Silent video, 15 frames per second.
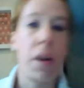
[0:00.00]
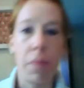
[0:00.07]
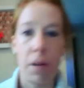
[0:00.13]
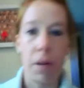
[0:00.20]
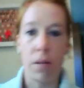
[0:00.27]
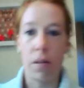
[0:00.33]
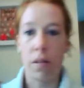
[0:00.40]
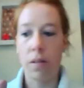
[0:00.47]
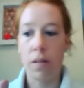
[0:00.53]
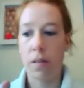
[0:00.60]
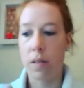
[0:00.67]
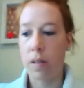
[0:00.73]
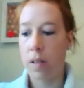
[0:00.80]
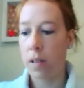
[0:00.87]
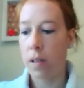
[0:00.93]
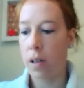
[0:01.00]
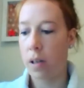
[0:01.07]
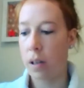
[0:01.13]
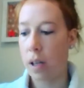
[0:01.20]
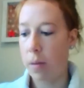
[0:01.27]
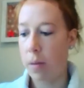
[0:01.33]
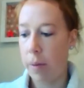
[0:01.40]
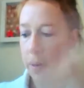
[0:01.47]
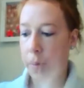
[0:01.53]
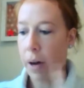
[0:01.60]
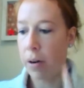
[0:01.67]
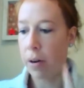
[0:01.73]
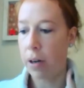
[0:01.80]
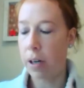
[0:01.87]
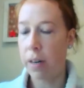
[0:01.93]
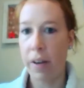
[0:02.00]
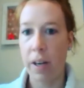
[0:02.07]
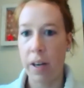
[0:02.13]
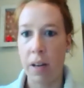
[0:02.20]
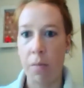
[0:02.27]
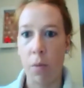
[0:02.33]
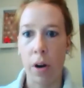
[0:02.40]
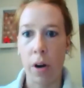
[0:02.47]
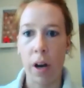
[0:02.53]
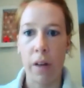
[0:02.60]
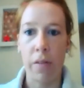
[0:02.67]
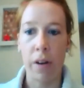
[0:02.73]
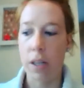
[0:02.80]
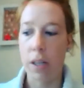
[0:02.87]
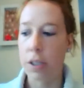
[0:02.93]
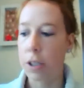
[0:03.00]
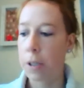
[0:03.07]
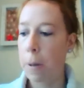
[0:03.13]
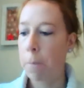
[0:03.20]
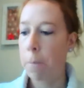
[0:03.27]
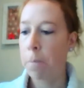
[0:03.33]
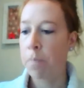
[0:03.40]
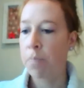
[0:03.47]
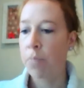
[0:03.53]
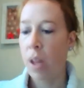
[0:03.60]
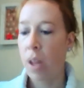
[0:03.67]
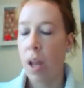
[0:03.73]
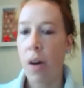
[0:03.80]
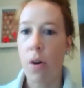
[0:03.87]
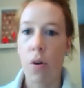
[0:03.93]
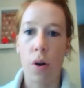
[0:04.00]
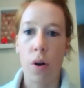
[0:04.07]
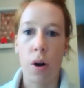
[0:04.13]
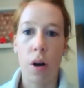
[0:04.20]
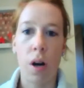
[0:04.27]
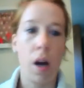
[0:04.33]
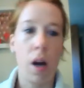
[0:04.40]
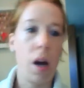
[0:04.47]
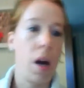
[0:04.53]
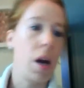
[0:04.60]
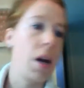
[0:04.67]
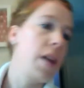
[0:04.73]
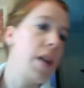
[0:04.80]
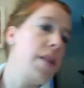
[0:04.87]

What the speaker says: Minerals, a little bit of powder if I need more coverage, or and